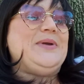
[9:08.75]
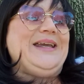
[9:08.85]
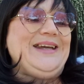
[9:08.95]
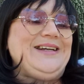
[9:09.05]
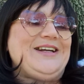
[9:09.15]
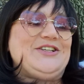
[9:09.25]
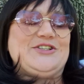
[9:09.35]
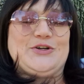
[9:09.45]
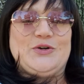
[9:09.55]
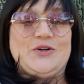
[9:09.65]
Being
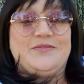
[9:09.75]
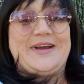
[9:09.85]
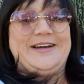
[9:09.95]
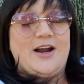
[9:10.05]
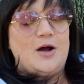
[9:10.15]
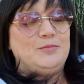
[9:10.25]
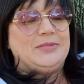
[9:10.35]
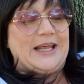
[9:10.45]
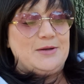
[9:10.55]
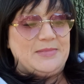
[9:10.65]
assertive and
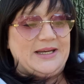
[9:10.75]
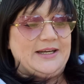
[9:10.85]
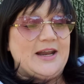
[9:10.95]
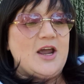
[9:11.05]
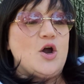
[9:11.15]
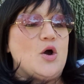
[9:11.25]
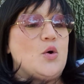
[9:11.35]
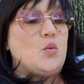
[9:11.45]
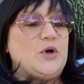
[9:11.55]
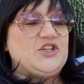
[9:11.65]
non-blaming,
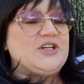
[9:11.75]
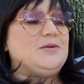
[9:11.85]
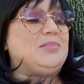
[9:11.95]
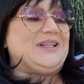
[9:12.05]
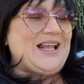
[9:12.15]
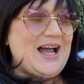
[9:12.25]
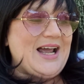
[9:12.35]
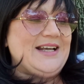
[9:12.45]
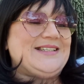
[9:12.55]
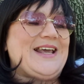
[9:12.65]
which
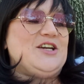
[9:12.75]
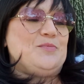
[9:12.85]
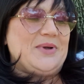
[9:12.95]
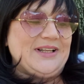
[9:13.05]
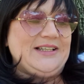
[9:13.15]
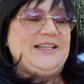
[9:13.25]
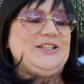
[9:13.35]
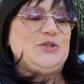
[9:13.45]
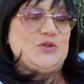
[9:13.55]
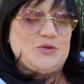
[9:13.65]
implies an
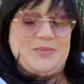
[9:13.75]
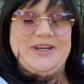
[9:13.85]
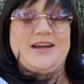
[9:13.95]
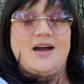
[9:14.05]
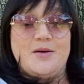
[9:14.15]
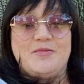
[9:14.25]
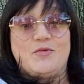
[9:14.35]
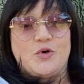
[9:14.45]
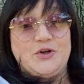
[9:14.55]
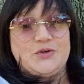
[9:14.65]
ability to speak up
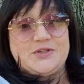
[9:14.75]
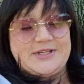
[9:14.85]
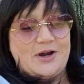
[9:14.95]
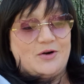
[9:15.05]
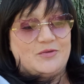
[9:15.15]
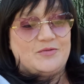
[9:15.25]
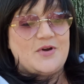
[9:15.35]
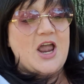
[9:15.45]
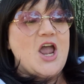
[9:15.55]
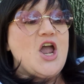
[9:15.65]
for yourself,
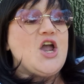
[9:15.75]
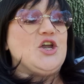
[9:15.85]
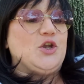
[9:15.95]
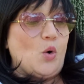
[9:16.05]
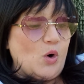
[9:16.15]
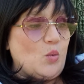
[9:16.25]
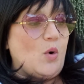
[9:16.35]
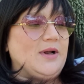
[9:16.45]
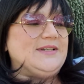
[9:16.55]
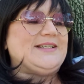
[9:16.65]
your
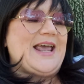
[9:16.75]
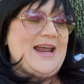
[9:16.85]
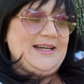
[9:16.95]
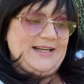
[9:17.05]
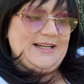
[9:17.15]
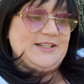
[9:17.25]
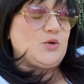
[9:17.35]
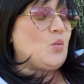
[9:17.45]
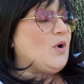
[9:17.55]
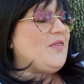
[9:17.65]
wants and
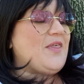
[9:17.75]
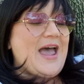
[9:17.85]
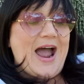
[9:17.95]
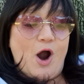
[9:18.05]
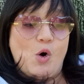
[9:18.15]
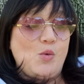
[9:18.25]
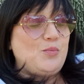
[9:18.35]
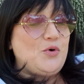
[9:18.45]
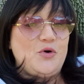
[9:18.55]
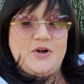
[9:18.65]
needs, without
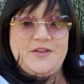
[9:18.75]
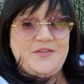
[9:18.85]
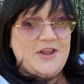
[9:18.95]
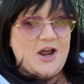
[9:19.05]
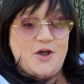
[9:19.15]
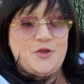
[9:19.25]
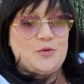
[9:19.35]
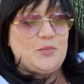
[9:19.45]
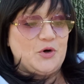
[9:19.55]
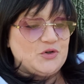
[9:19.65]
putting the
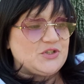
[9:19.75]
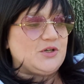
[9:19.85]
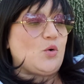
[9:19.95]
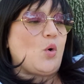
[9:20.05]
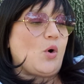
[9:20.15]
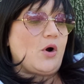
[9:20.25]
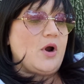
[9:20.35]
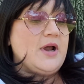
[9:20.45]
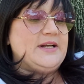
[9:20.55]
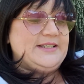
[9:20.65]
other person
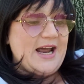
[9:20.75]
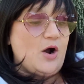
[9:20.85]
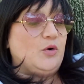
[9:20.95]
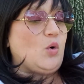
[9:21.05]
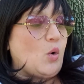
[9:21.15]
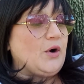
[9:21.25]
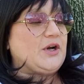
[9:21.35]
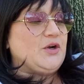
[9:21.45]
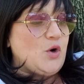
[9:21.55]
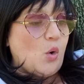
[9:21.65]
down or
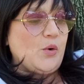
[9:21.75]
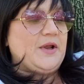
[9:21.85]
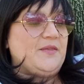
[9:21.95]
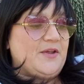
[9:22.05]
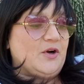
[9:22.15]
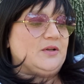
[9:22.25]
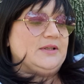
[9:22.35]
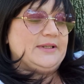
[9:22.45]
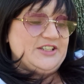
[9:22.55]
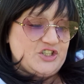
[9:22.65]
ignoring their
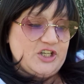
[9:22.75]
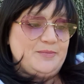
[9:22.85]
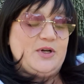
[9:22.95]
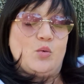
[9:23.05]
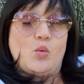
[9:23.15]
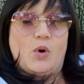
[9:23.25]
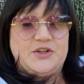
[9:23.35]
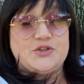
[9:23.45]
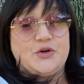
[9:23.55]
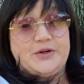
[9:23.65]
legitimate
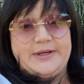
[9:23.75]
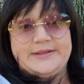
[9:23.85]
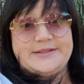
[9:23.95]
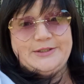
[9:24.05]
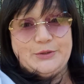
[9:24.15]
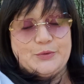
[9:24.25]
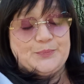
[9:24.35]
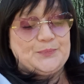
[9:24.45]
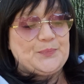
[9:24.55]
wants or needs too.